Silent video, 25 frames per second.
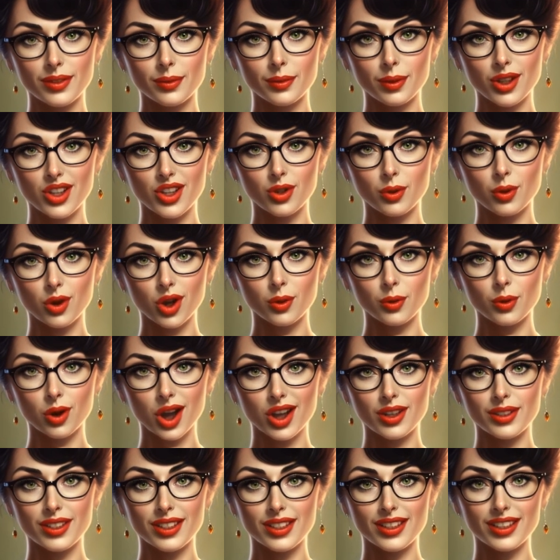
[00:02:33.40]
much more
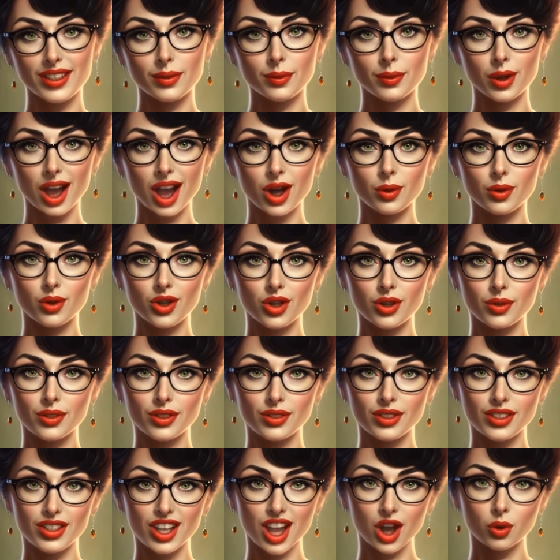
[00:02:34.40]
processing power,
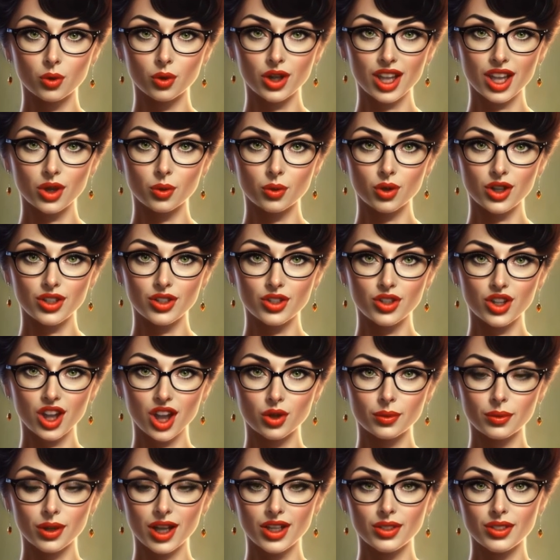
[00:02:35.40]
now we can render
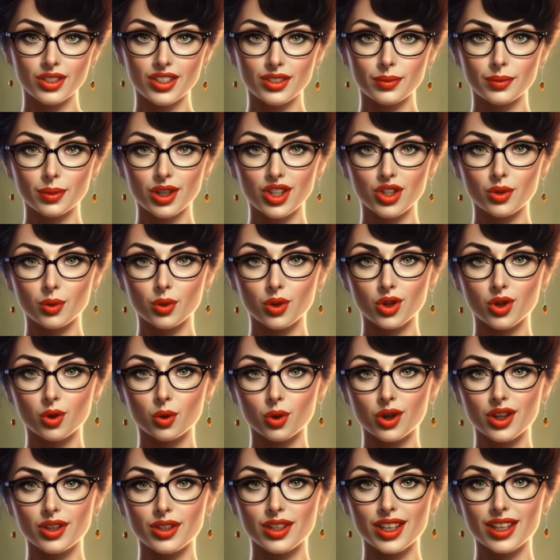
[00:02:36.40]
our models much more
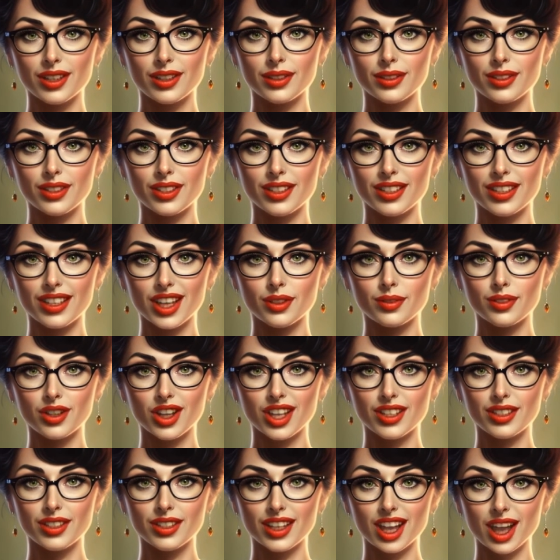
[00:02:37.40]
quickly,
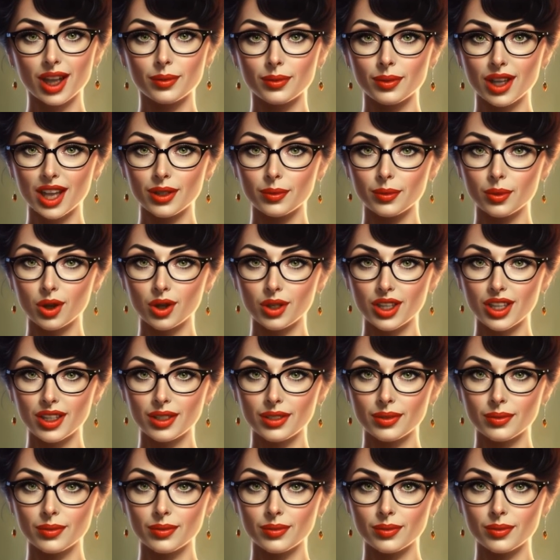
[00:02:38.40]
saving us time and
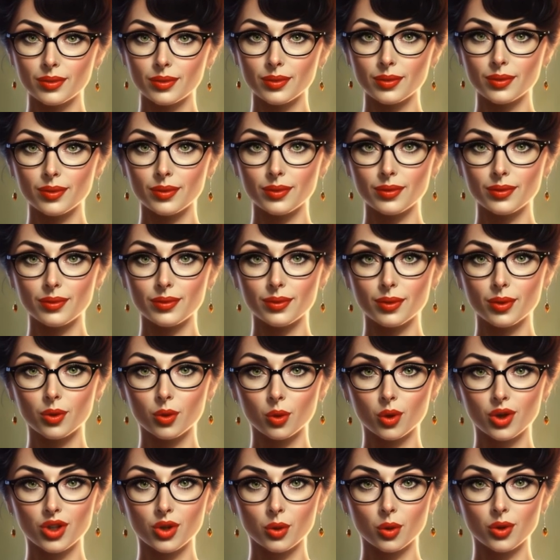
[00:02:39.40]
money.
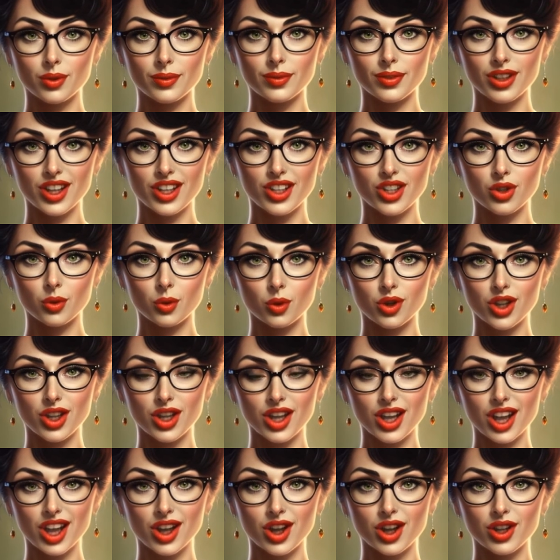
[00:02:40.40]
Once we've finished
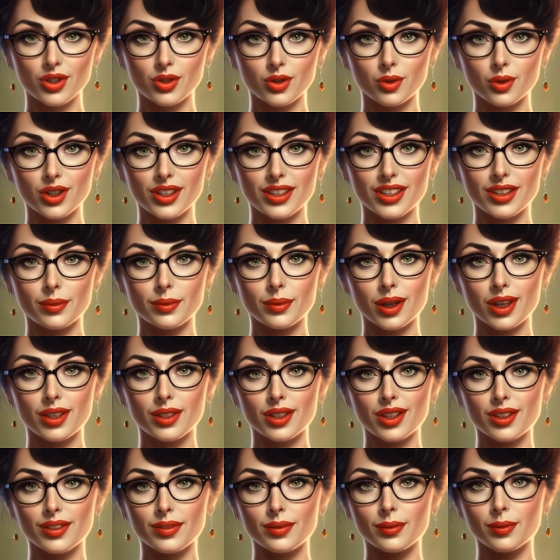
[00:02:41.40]
working on our 3D
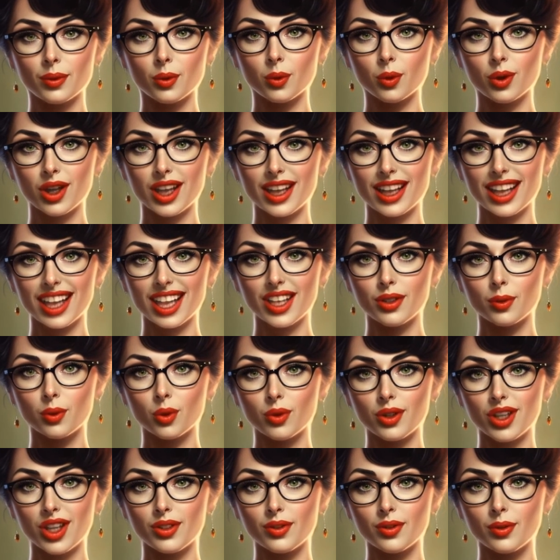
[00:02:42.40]
model, we can
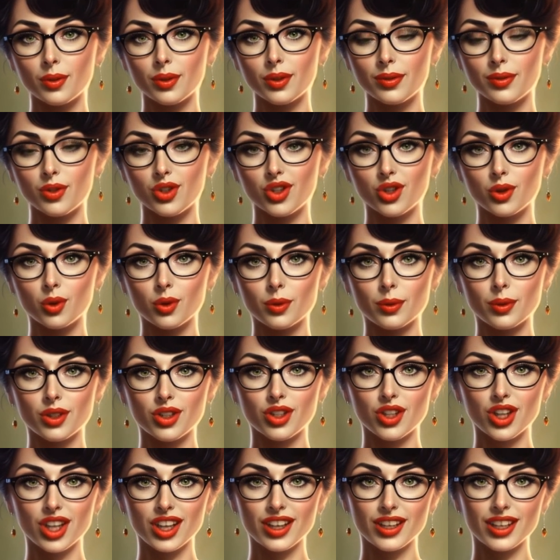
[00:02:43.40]
export it from the virtual
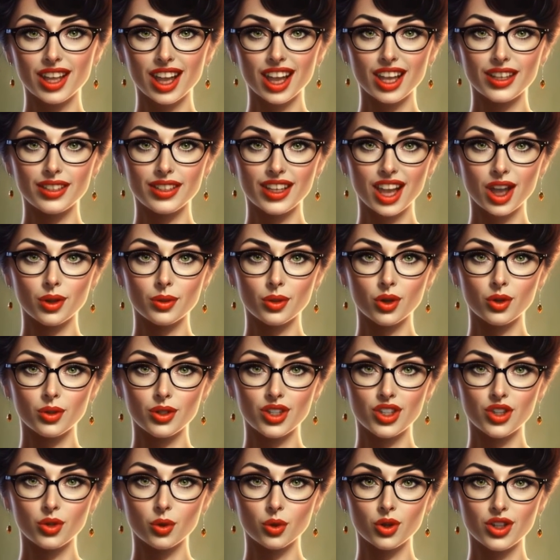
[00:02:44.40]
machine and download
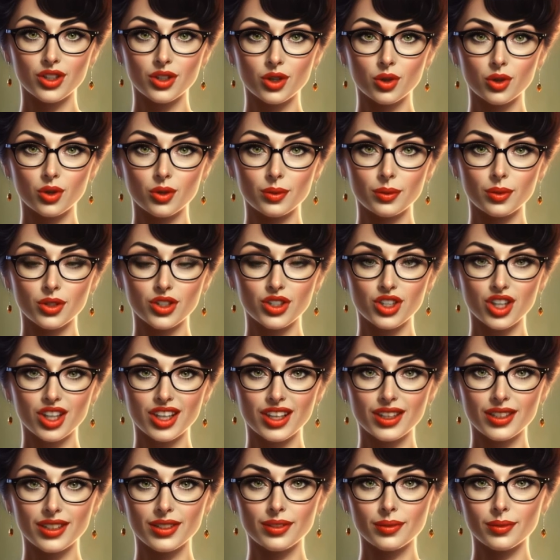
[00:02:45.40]
it to our local
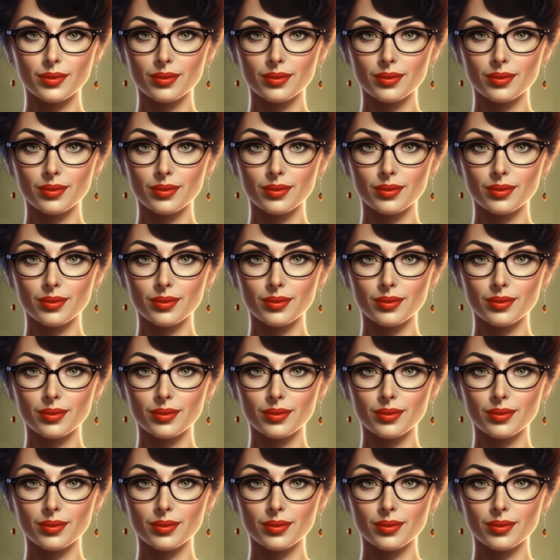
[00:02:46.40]
machine.